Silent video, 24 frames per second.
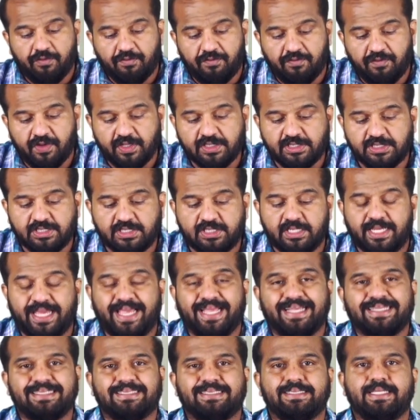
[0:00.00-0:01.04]
First
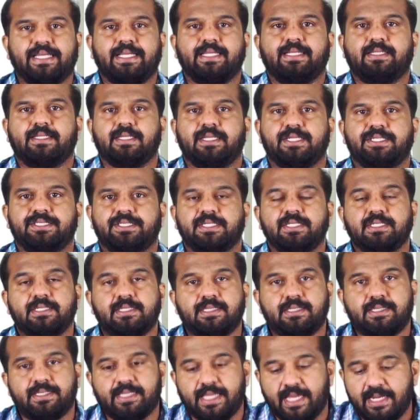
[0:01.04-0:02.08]
excitation,
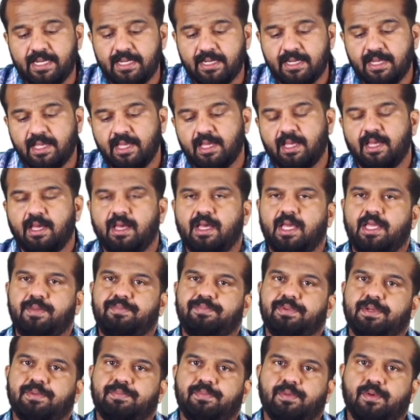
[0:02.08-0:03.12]
then
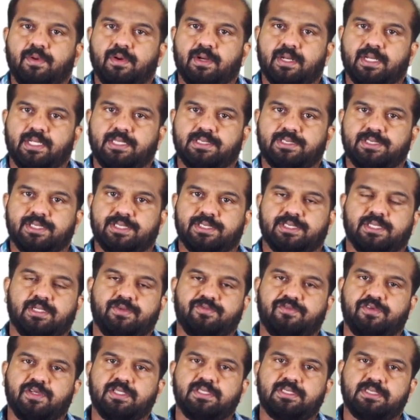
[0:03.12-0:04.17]
hyperpolarization.
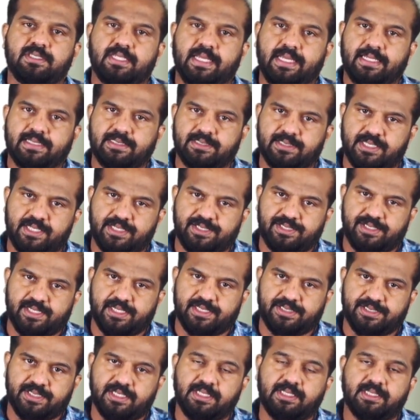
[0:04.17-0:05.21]
First
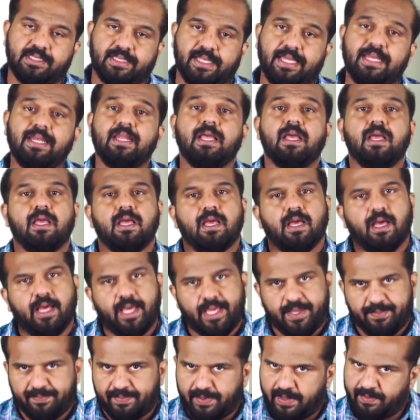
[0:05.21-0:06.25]
excitation, then
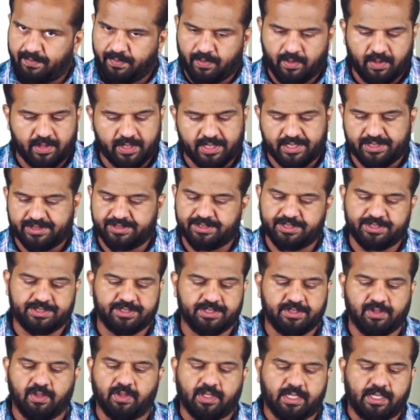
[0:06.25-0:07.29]
hyperpolarization.
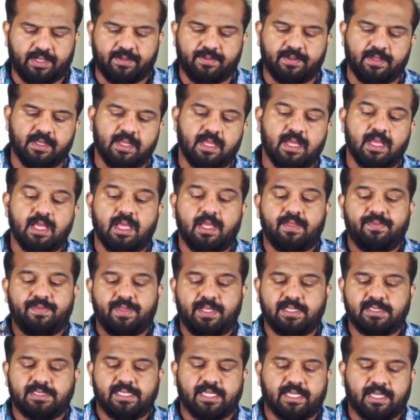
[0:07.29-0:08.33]
Okay.
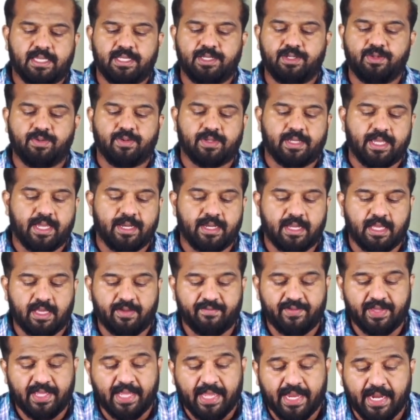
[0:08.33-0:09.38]
Then second, you can have
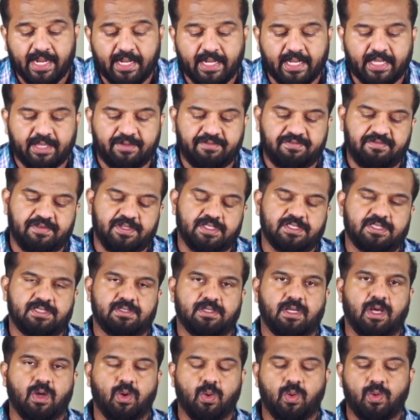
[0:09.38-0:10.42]
a headache phase.
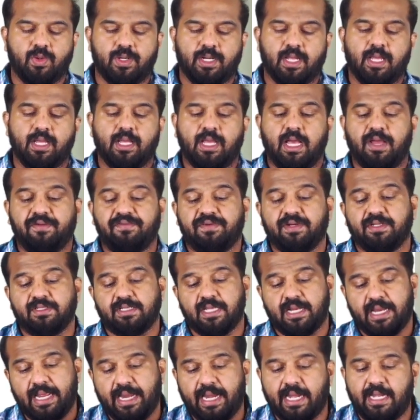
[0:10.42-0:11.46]
Aura, after
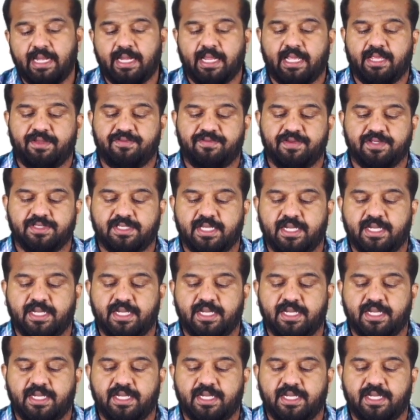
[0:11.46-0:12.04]
that headache phase.